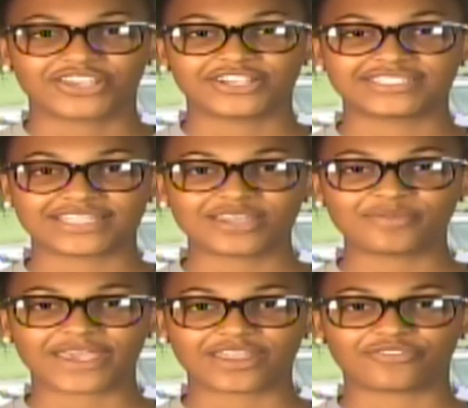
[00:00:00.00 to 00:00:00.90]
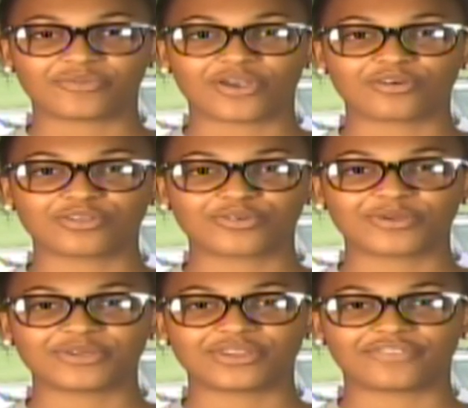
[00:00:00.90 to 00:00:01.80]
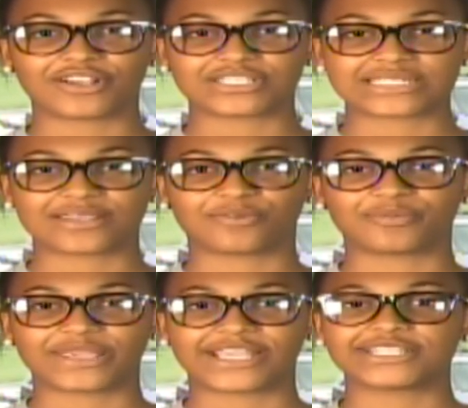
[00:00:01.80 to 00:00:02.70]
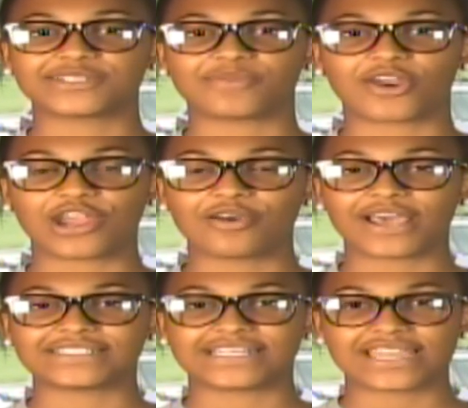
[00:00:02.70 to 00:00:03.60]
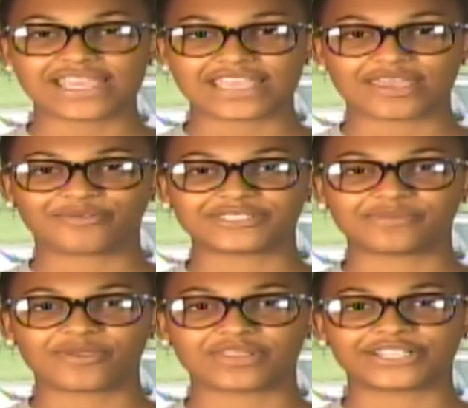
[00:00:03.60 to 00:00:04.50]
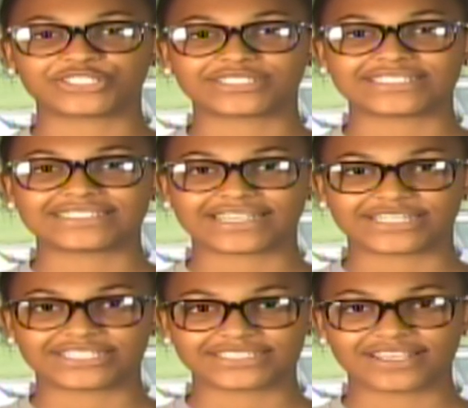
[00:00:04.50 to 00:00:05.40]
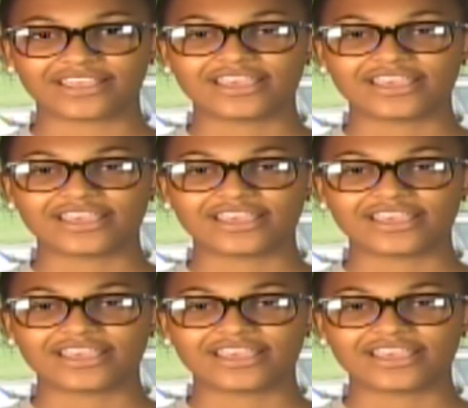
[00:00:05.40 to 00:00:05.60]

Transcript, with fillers: Christina Bain from Oglethorpe University will be here tomorrow at 10 a.m. to meet with interested seniors.